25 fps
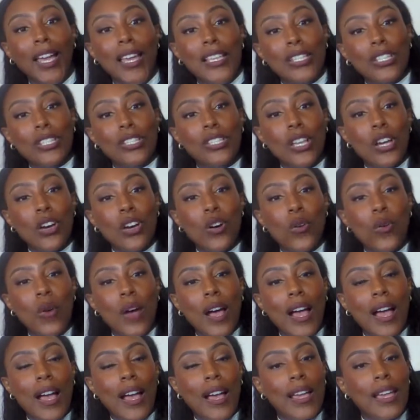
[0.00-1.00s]

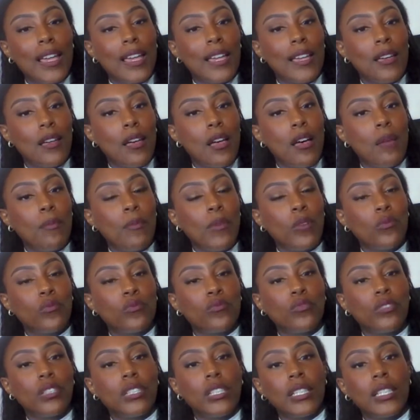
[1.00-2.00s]
so I
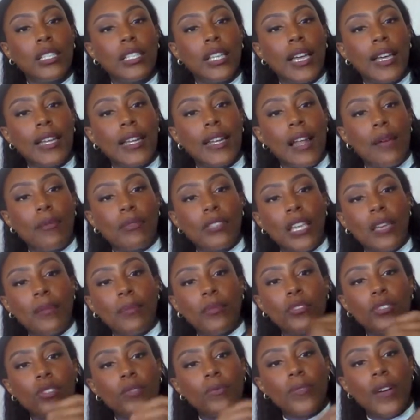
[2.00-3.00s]
am really glad that I was
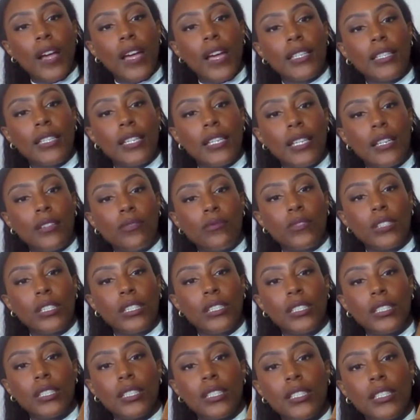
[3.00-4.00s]
able to find it in
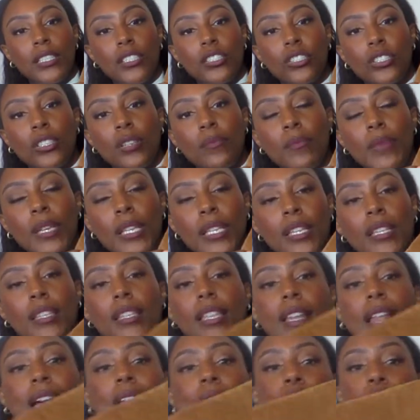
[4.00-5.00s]
really good condition, meaning
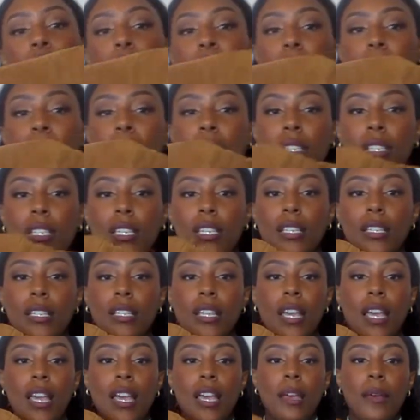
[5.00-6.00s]
that I will be able to get
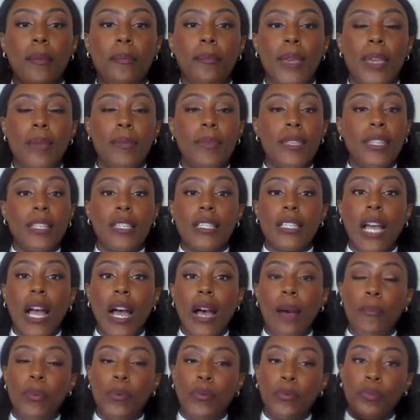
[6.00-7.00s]
maybe the
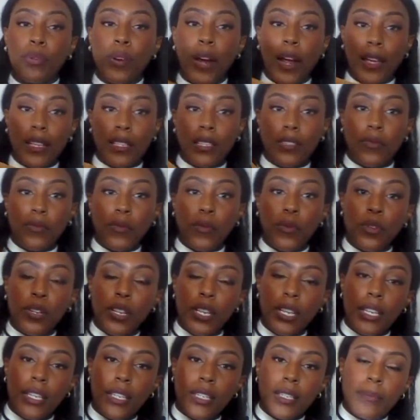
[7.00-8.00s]
top price for
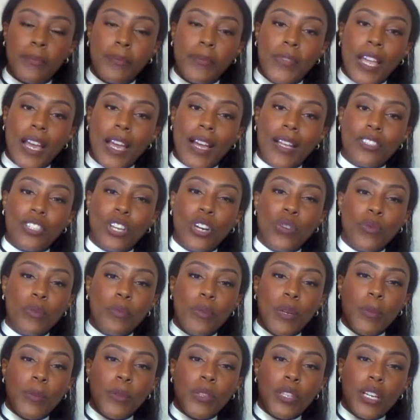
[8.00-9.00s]
it. I don't
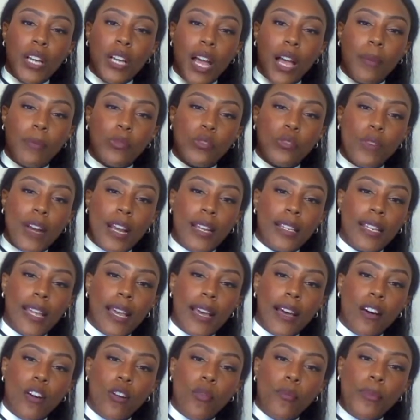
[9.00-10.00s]
remember the comps right
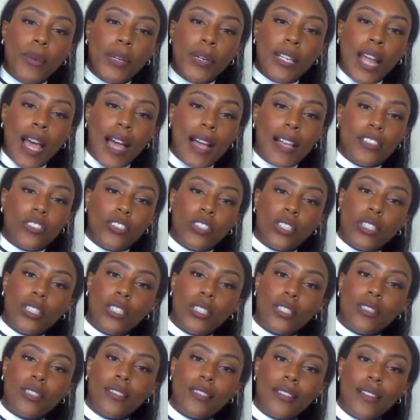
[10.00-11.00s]
now, but I
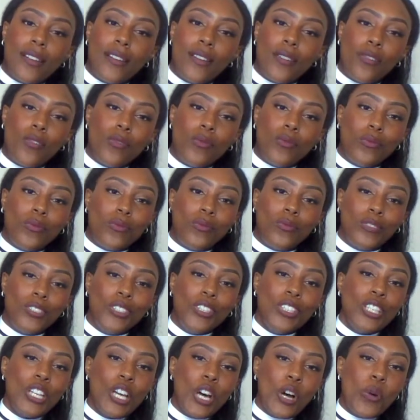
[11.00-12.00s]
just know,
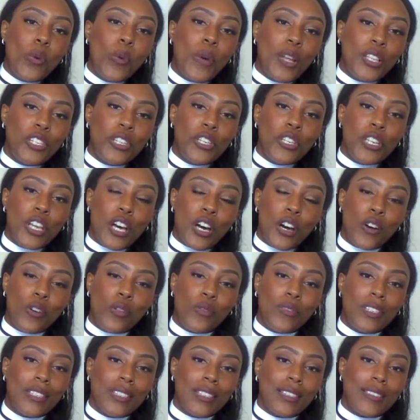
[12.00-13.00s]
you know when you
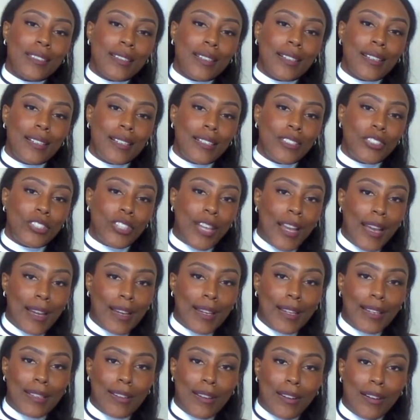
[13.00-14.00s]
know. This is a good
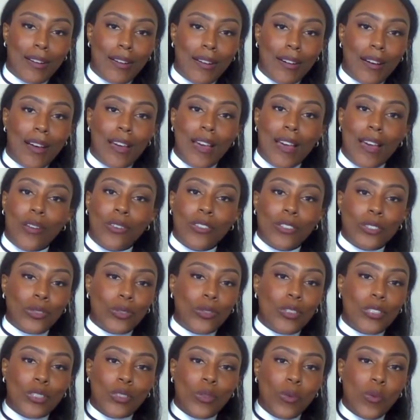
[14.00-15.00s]
jacket, y'all. As
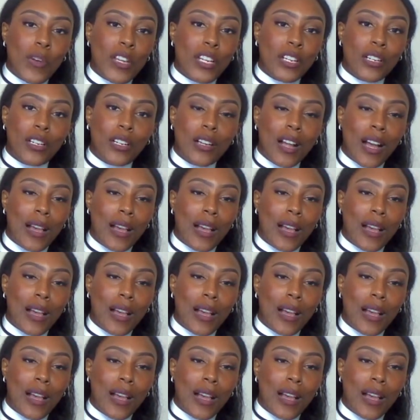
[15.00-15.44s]
soon as the winter